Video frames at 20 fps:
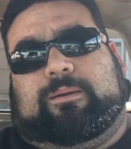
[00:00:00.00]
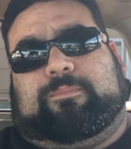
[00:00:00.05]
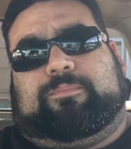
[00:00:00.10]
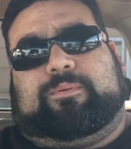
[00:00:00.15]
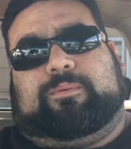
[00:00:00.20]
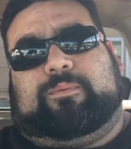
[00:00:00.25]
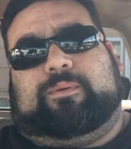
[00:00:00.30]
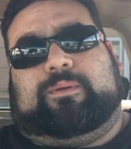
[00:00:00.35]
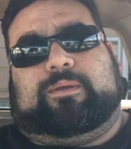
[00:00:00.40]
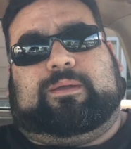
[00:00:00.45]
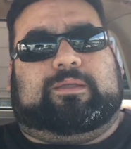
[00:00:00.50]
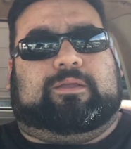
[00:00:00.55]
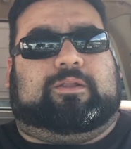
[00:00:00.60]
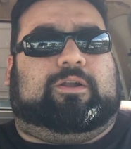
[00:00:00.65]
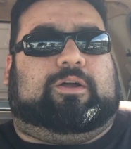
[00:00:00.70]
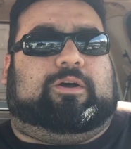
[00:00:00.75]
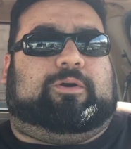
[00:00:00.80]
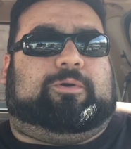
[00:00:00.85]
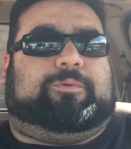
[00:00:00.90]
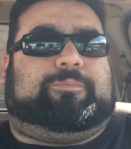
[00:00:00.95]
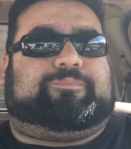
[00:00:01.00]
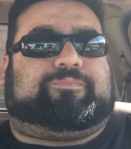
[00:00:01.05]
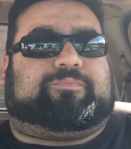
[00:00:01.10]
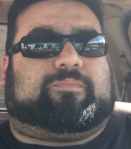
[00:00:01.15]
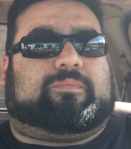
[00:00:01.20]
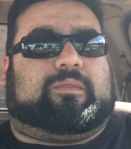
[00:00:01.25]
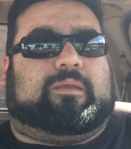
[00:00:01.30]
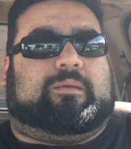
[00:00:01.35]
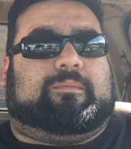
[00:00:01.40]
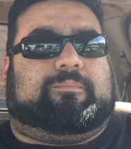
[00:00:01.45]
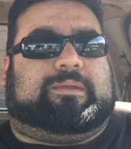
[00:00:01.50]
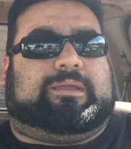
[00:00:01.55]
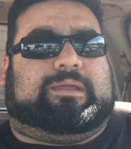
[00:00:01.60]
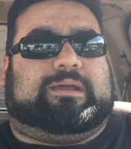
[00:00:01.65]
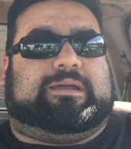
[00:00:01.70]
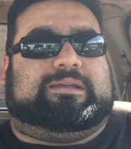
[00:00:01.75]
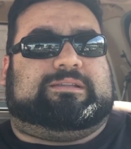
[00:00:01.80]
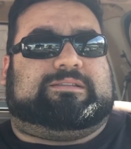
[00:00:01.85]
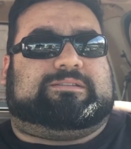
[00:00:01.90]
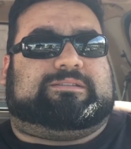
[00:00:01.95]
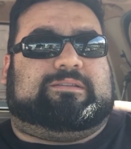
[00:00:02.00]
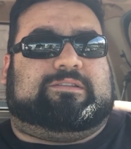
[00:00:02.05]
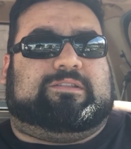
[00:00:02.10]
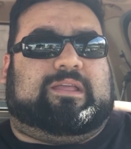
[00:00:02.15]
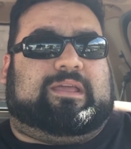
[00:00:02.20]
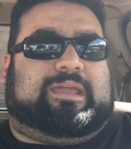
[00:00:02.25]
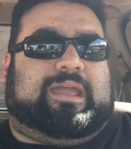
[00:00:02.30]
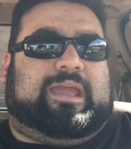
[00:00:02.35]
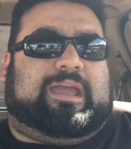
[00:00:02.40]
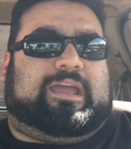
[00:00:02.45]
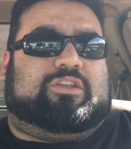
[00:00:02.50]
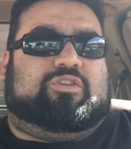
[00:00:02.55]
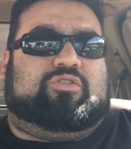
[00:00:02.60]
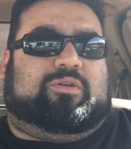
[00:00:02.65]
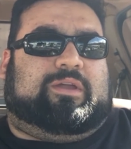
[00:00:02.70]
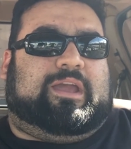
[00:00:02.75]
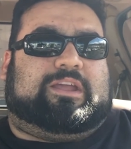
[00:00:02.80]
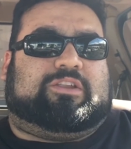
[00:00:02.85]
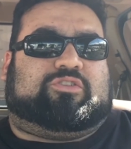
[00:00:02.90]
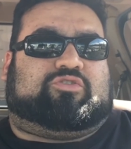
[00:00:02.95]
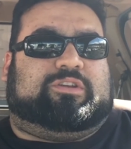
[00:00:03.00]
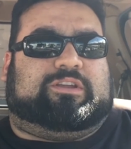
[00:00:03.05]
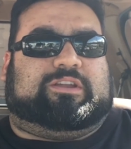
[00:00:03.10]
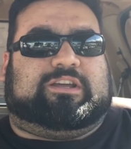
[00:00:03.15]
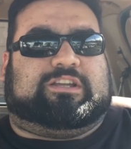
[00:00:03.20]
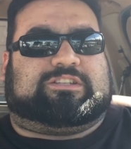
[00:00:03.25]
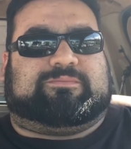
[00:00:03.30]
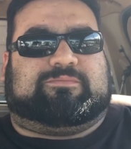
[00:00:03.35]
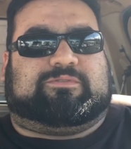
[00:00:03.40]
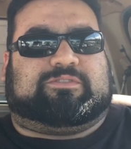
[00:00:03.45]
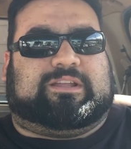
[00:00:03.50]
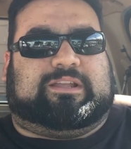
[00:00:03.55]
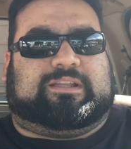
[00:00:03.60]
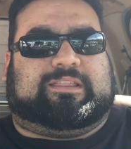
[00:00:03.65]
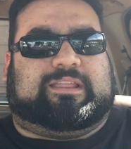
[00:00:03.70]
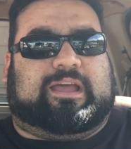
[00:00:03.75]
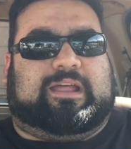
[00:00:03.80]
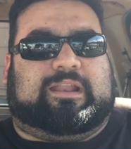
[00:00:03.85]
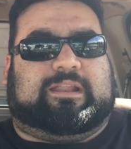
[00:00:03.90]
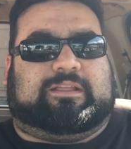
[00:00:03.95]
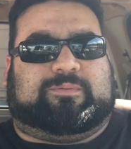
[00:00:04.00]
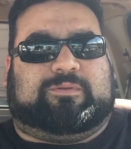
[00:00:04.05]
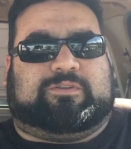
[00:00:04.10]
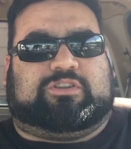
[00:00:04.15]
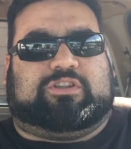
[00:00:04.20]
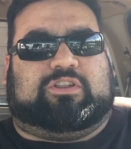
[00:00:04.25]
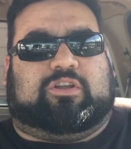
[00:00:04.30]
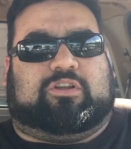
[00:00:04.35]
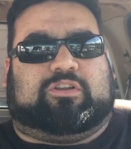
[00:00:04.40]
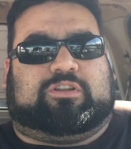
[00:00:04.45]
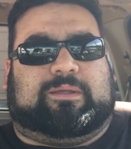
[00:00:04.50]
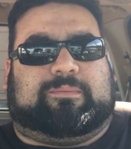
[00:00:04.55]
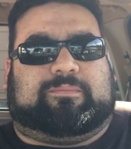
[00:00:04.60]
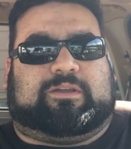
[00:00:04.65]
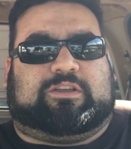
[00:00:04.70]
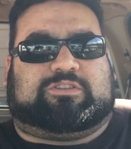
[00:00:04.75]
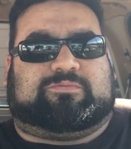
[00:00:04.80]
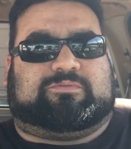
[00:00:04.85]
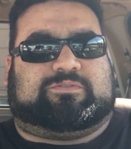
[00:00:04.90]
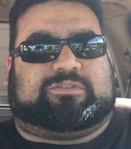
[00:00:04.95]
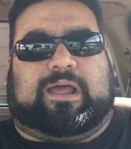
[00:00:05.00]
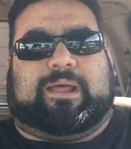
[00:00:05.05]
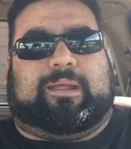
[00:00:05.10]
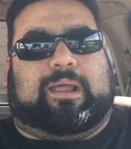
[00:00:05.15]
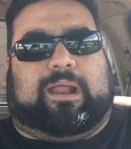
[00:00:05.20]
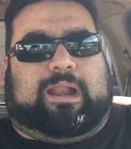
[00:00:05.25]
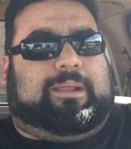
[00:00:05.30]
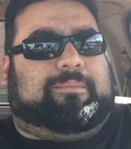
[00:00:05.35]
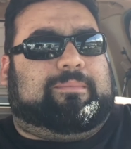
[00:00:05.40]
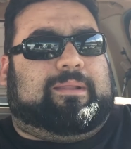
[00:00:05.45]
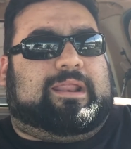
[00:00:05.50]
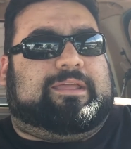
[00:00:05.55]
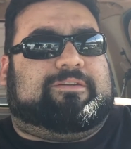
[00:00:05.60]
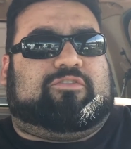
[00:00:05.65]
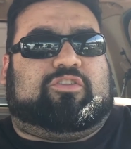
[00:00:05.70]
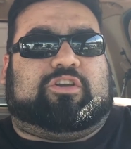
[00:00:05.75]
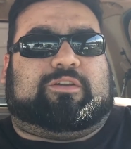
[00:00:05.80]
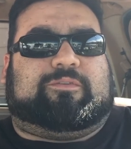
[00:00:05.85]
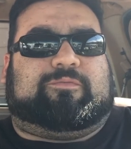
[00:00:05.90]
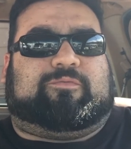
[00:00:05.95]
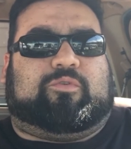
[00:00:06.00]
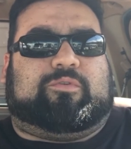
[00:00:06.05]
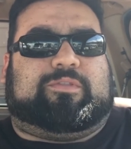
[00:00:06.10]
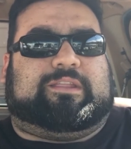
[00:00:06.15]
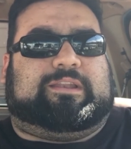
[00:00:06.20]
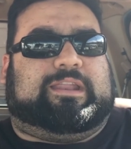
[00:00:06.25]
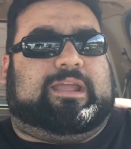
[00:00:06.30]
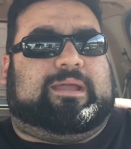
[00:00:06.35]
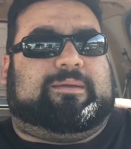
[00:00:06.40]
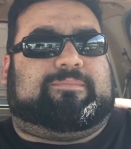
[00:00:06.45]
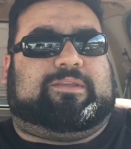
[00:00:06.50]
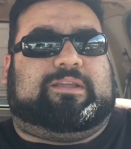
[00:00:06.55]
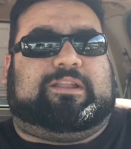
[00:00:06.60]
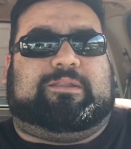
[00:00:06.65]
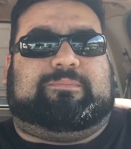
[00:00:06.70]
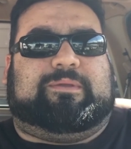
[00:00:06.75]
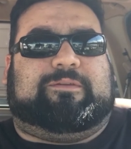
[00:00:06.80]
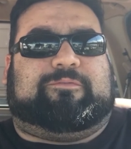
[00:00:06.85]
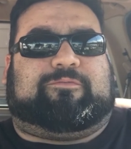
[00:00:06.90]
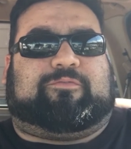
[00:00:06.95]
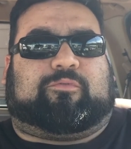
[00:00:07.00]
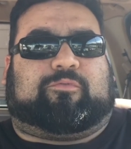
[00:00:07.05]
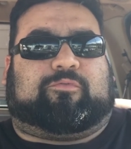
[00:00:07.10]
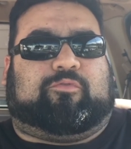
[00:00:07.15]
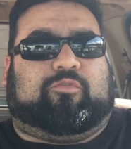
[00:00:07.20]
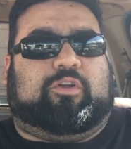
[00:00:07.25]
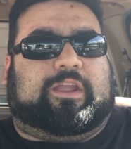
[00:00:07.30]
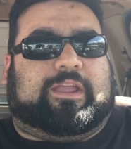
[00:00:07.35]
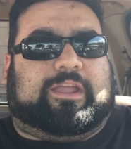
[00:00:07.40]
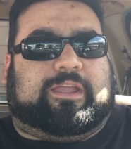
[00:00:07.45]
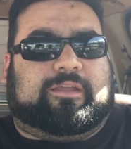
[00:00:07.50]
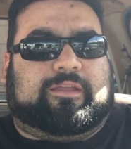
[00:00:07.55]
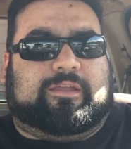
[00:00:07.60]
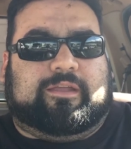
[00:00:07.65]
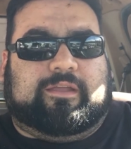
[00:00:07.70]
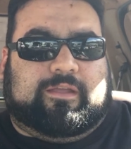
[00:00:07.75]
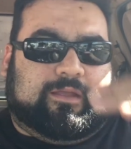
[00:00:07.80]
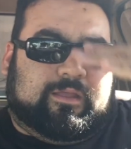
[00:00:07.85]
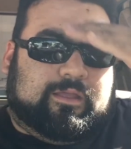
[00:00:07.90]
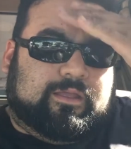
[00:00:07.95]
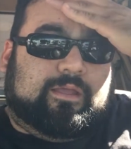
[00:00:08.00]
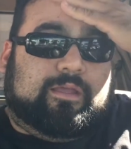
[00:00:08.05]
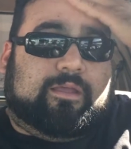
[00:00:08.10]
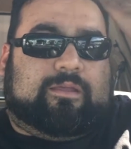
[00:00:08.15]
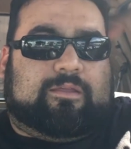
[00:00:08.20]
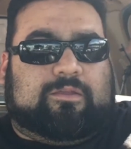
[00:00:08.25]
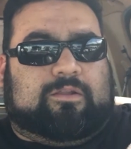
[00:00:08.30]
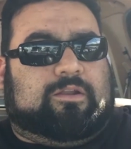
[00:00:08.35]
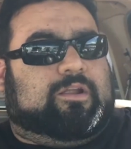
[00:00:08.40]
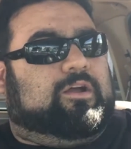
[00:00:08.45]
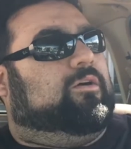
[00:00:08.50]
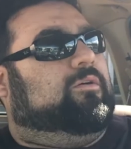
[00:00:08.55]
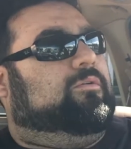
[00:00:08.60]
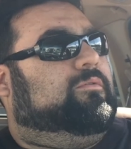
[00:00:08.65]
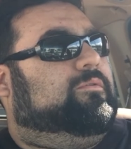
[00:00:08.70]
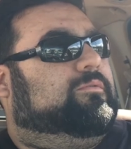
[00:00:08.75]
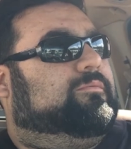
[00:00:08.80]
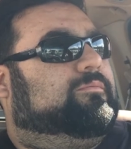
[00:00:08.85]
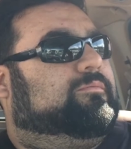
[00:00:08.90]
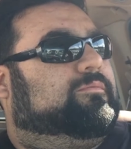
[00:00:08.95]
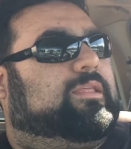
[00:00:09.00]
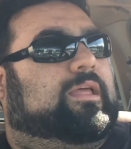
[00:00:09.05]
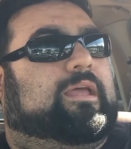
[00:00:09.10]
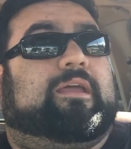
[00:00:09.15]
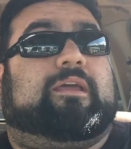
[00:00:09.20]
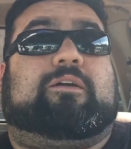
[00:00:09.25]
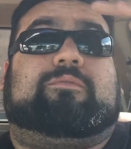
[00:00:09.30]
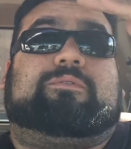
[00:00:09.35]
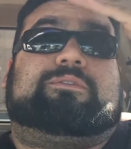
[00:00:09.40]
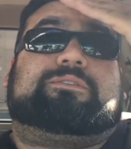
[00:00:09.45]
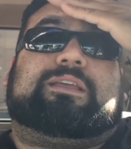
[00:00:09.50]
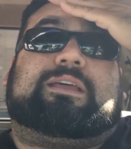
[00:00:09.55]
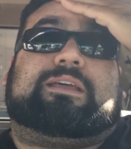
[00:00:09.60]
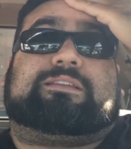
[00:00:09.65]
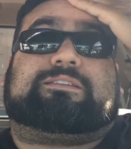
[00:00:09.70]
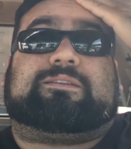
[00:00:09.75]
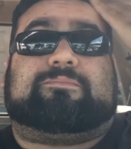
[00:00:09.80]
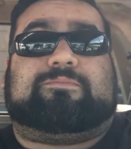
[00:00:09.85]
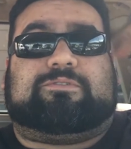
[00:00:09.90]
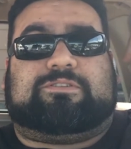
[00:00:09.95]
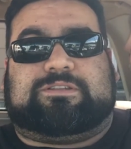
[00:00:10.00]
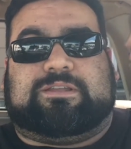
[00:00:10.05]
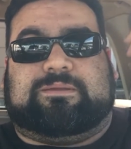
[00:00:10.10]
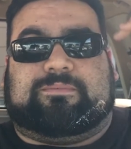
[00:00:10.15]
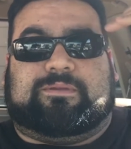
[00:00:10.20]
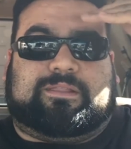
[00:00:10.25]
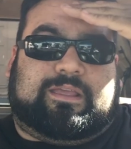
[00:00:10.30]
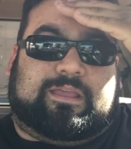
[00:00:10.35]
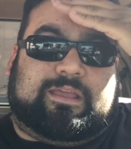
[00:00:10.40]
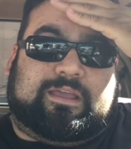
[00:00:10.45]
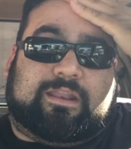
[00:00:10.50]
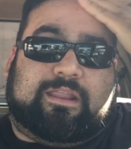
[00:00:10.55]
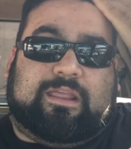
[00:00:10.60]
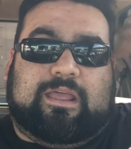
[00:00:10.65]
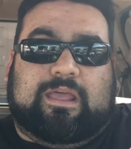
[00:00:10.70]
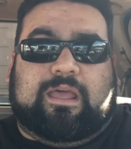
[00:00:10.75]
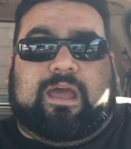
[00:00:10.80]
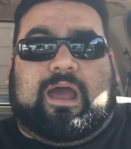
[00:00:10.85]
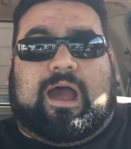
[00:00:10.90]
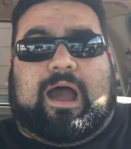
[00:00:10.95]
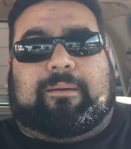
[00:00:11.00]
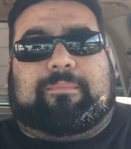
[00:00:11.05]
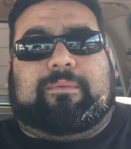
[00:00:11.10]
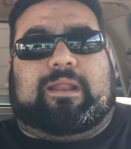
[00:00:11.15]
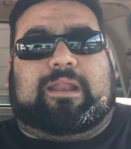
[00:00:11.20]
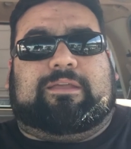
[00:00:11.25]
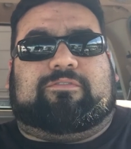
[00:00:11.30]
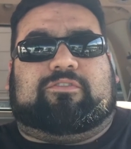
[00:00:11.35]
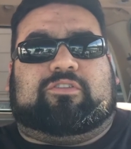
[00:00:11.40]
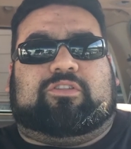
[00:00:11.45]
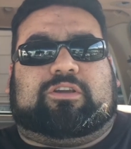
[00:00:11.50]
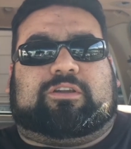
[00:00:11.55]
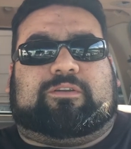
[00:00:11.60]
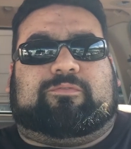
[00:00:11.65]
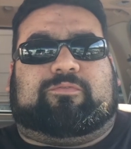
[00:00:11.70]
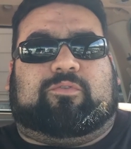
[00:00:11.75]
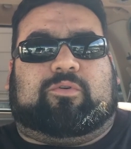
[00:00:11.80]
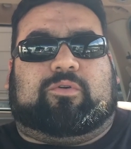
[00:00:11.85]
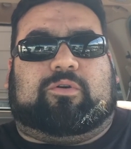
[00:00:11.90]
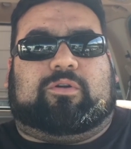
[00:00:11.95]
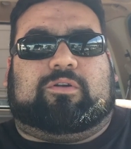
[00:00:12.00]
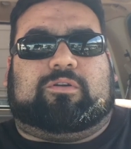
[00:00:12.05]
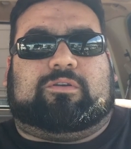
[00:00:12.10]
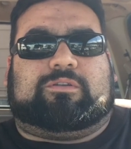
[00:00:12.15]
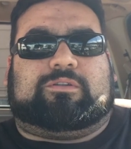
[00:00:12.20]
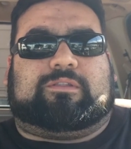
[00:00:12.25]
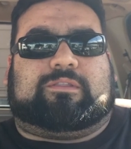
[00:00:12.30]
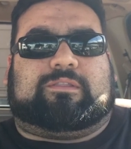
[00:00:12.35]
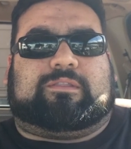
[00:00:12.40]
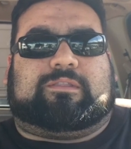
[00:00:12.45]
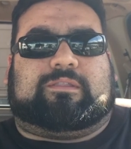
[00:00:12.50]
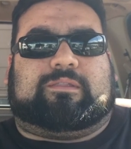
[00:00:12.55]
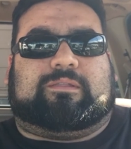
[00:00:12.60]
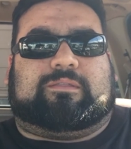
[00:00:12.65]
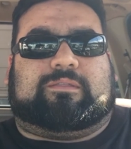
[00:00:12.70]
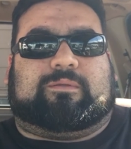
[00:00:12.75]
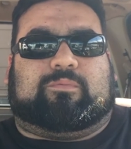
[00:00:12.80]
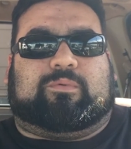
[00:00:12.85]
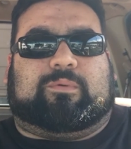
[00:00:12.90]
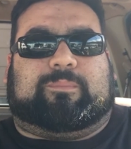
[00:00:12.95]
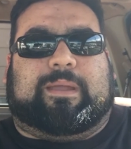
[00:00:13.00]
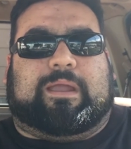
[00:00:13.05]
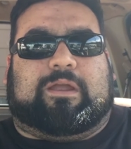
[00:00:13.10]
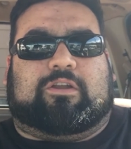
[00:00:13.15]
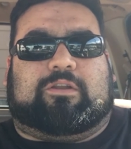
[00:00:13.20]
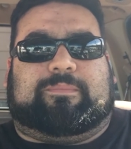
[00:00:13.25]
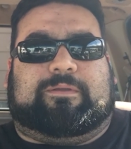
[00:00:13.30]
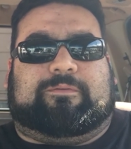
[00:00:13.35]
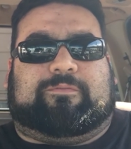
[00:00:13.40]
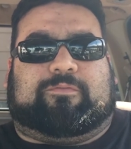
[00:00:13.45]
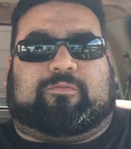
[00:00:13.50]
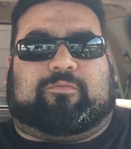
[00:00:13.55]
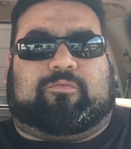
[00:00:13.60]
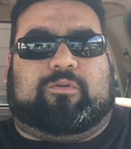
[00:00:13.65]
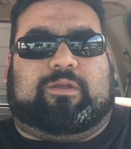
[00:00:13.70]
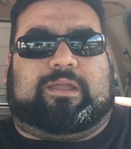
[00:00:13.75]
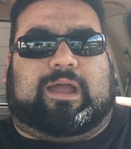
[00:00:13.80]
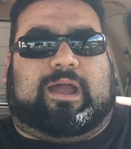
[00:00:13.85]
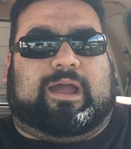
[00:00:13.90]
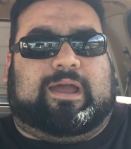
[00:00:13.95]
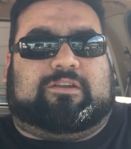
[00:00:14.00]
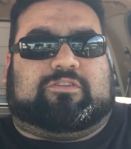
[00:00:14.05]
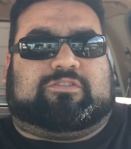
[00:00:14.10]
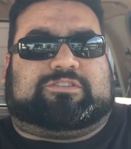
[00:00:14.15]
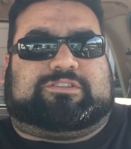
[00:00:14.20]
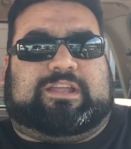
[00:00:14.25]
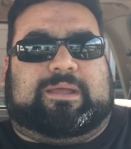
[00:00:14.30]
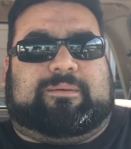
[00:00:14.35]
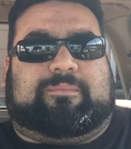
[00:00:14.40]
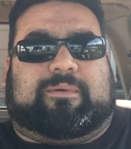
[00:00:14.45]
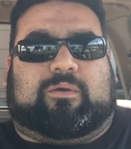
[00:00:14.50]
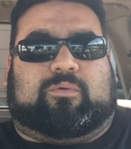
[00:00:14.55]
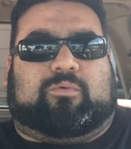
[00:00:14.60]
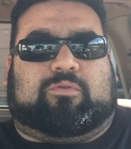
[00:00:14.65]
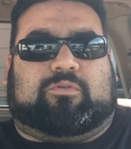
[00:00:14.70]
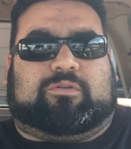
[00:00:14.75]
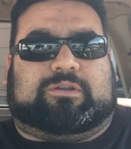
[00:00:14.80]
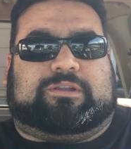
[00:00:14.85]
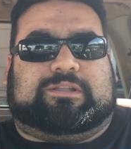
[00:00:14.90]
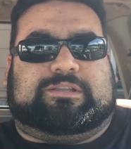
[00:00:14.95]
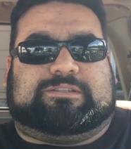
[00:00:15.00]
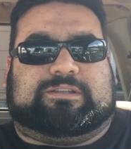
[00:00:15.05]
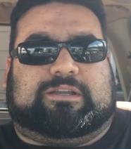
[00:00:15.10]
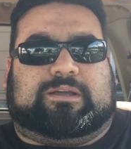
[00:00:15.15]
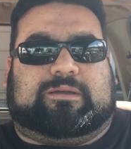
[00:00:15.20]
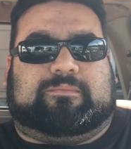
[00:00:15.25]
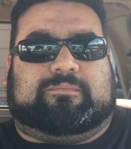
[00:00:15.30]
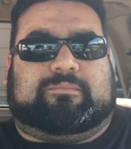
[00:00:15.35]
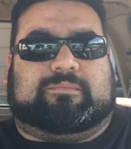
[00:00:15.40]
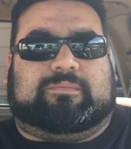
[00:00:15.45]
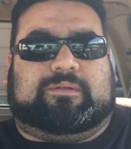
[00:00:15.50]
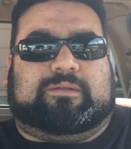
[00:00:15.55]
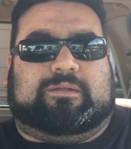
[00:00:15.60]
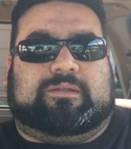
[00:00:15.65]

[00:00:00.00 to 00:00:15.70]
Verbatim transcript: up, you know, because they can't you can't treat customers like that, especially long time customers. I, and I'm not even looking for the damn thing to be for free, you know. The hell was that? Something just hit me in the head. I'm not even looking for the repair to be for free. I understand my warranty's up,